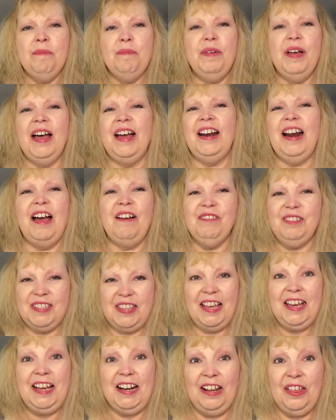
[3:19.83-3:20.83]
But I was
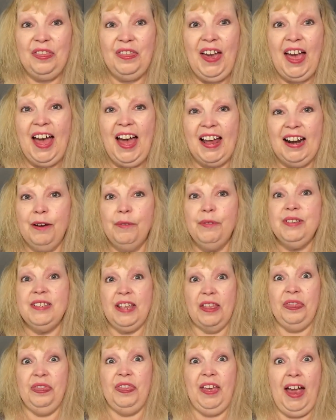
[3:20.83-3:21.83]
thinking of that. I
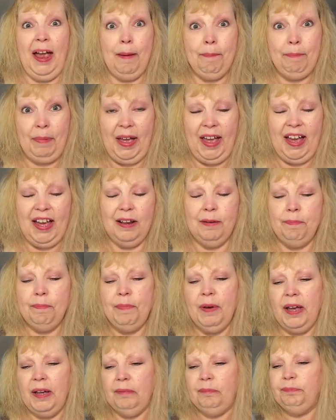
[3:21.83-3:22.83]
wasn't that bad,
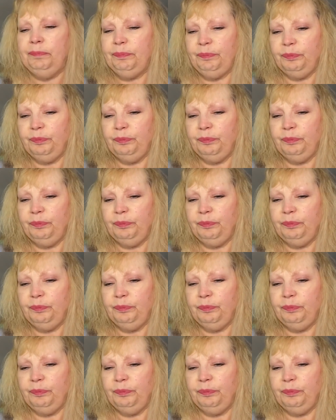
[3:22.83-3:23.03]
but